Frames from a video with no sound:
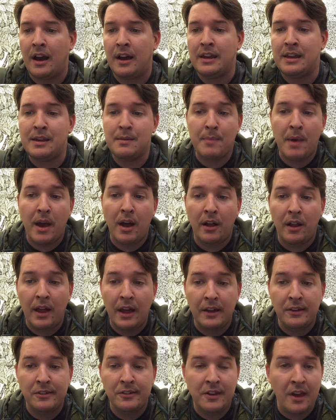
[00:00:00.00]
email
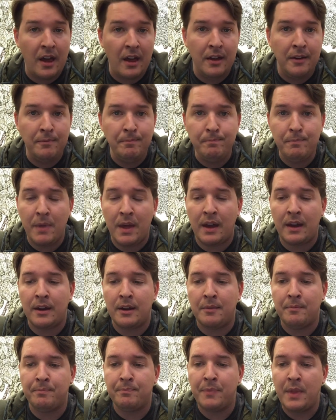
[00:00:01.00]
has
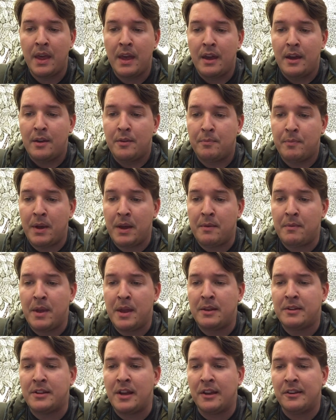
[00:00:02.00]
done.
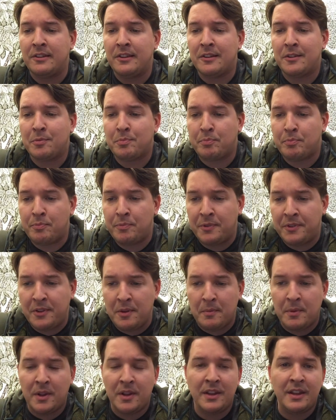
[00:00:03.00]
It does this
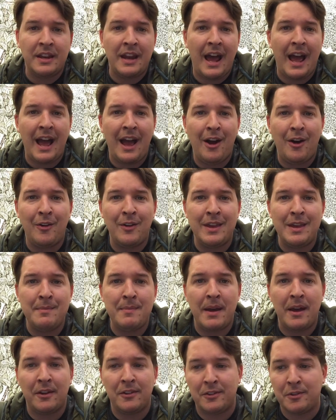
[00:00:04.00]
similarly to how
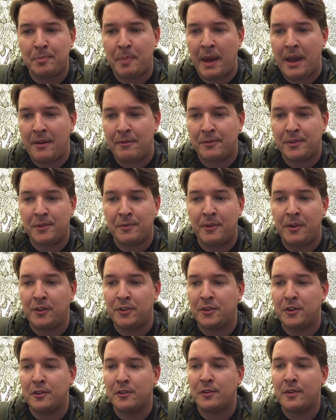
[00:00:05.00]
email spams
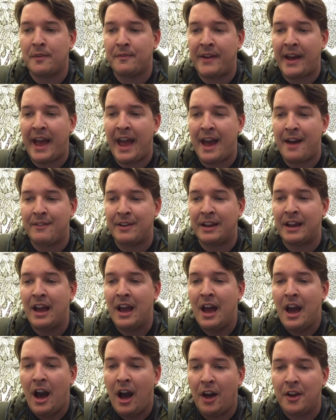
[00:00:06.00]
filters by having
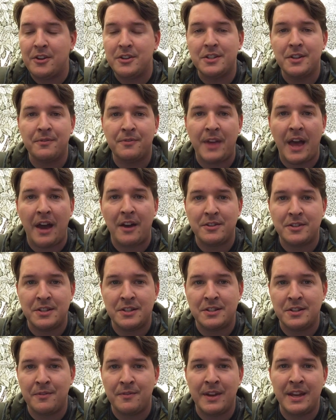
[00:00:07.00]
hundreds of
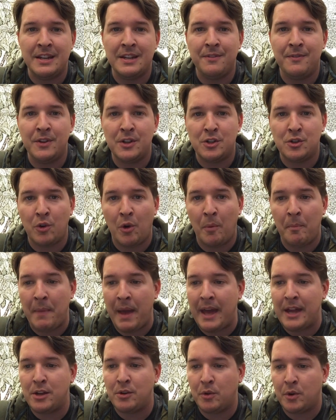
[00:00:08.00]
thousands of individual
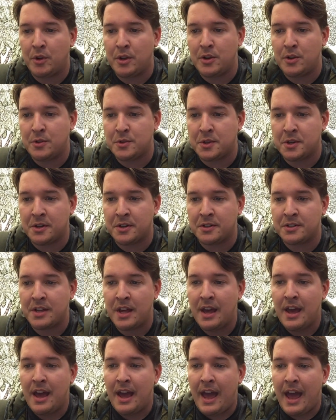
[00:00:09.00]
manual users
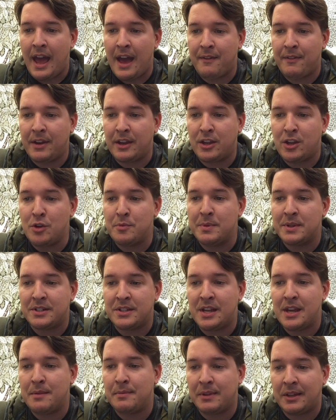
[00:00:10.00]
have a human
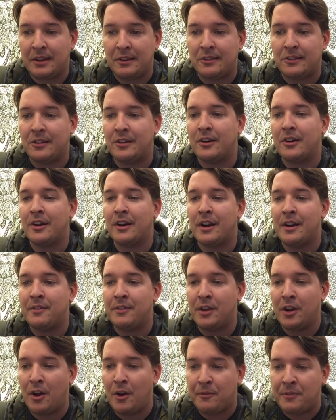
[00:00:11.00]
team consider,
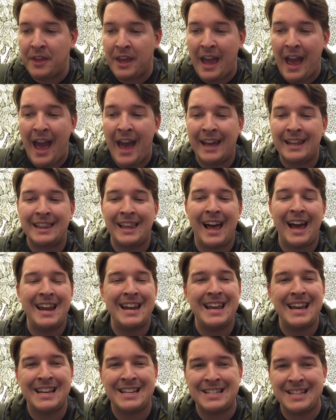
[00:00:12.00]
if the
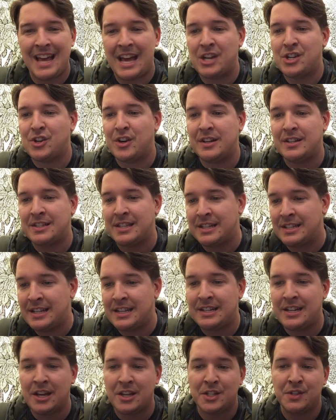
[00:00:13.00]
headline exaggerates the
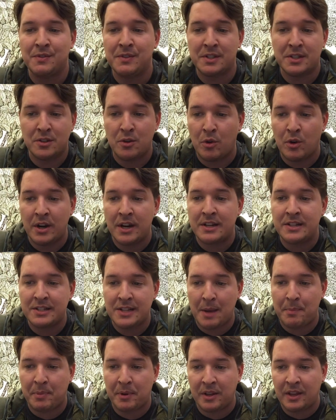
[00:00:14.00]
details of a story,
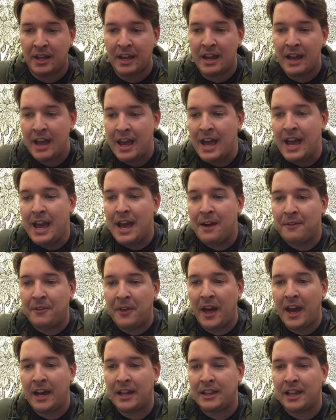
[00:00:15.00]
separately if
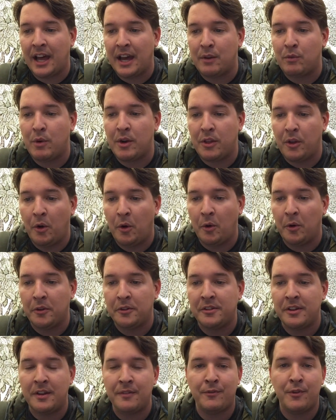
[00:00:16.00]
the headline
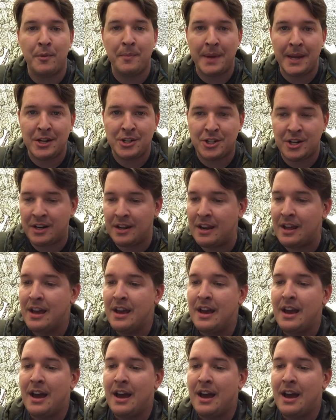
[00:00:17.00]
withholds information.